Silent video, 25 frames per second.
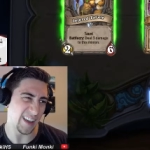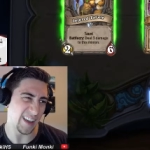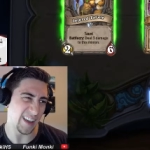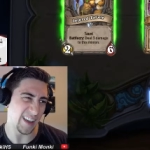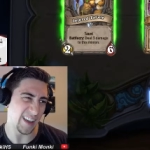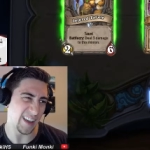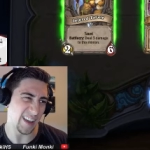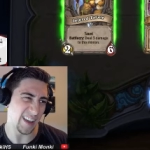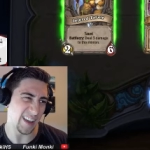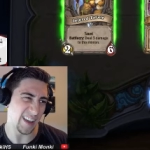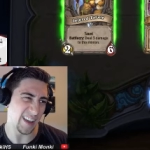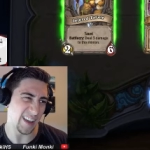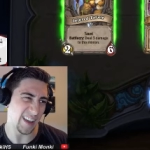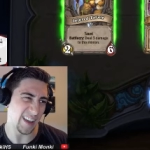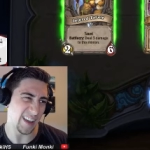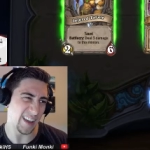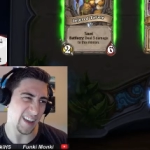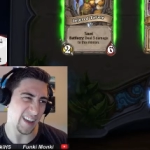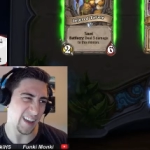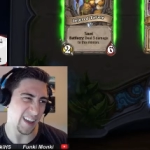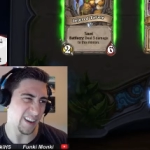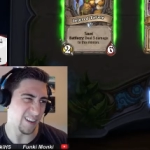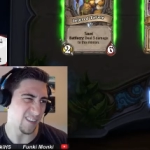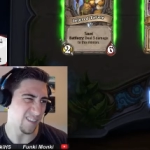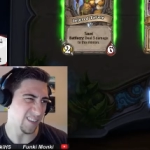
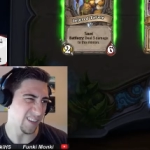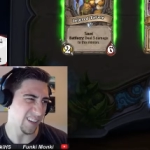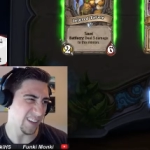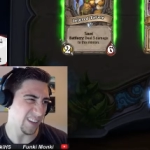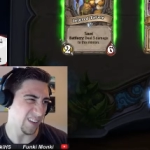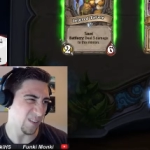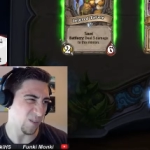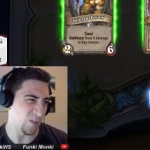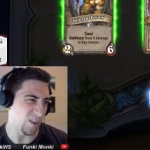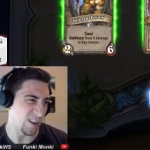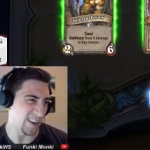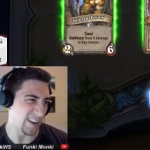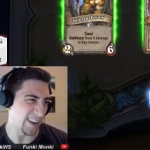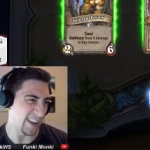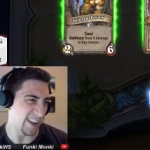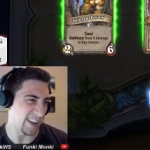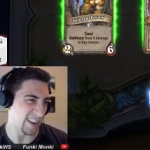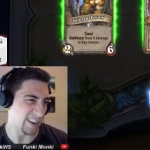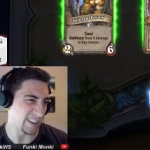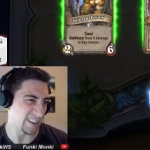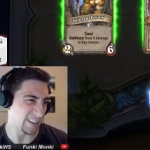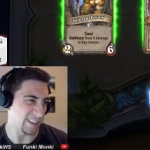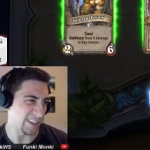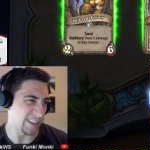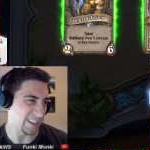I don't really want
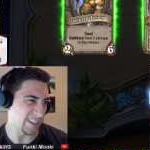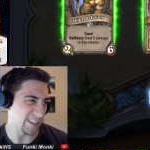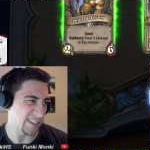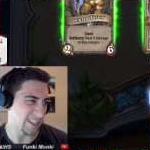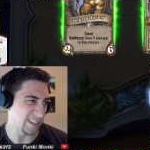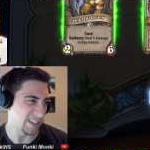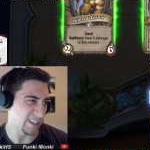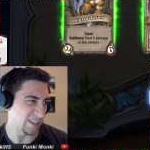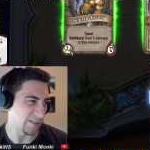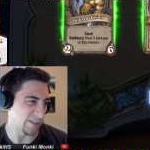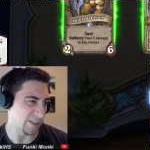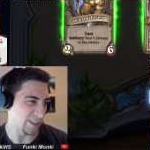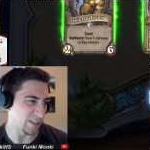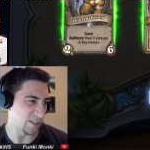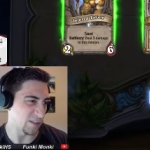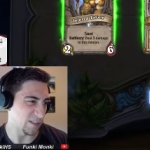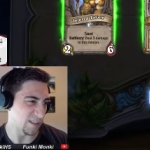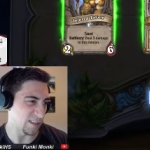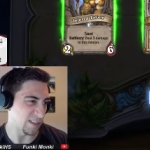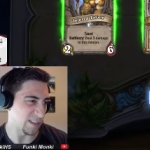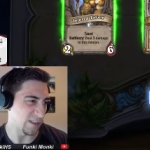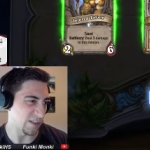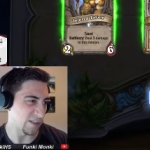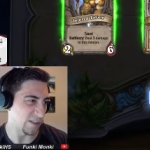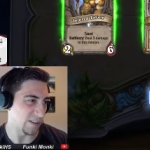acolyte. It's a little bit too
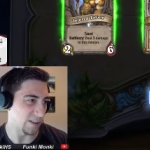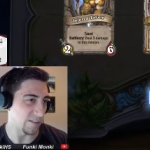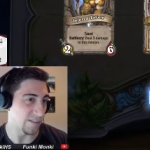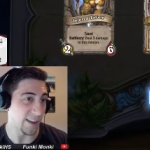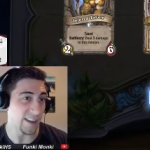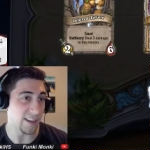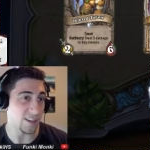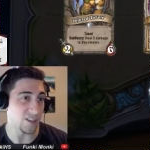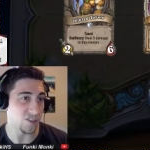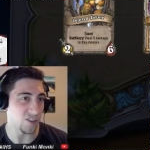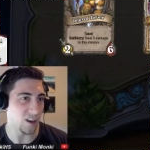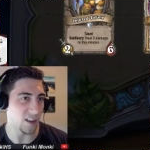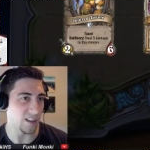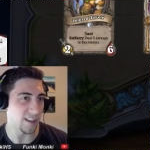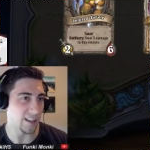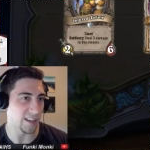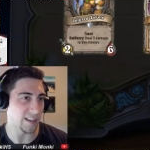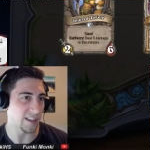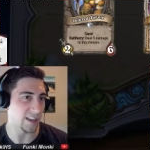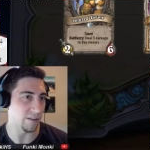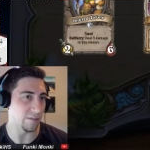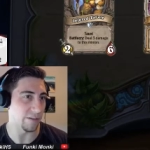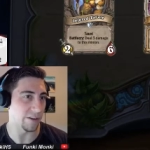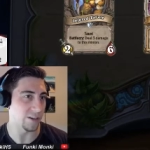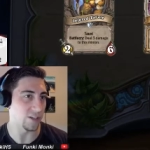slow. If I can draw like
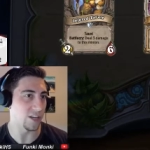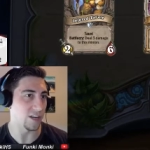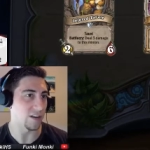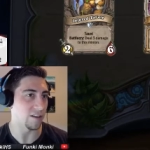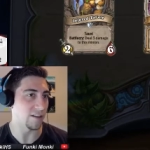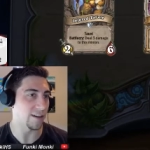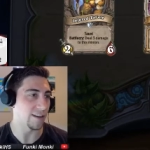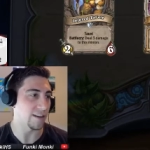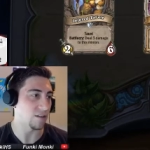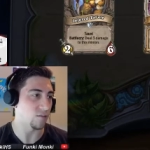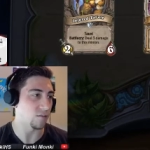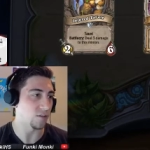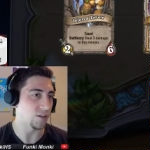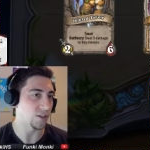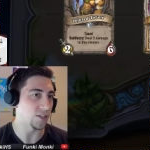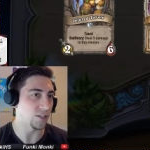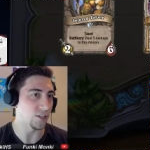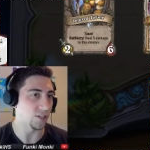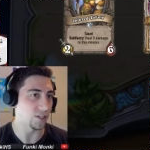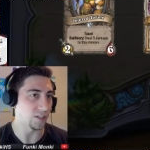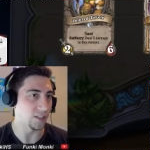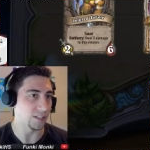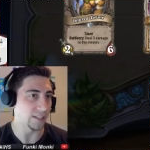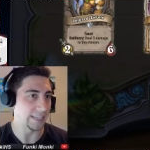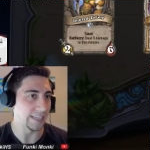a regenerate or
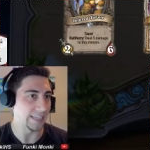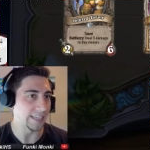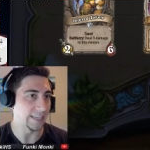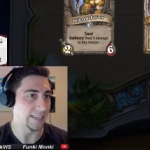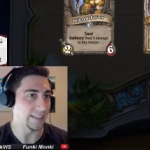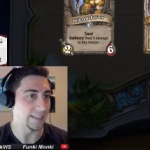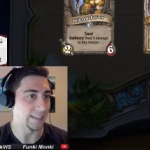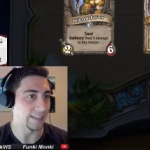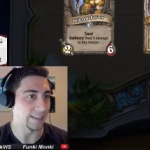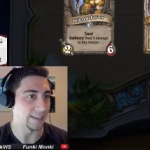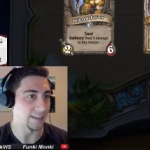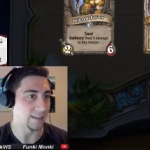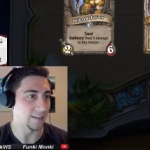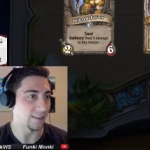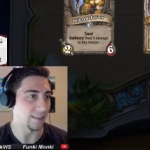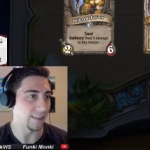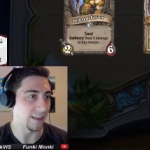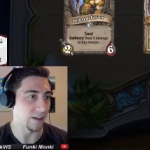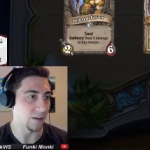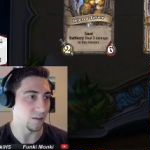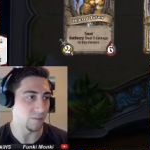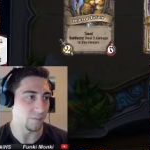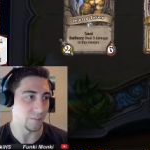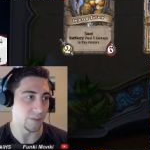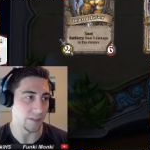circle of healing,
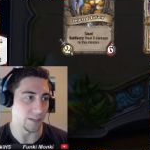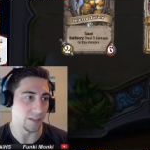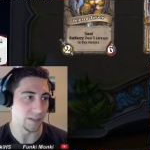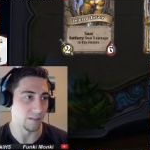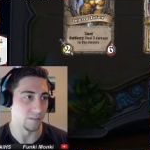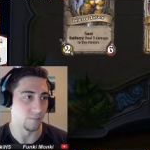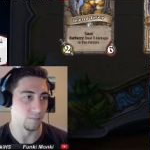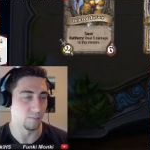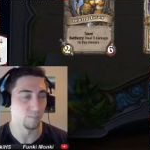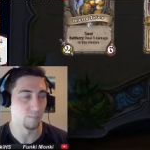that would be.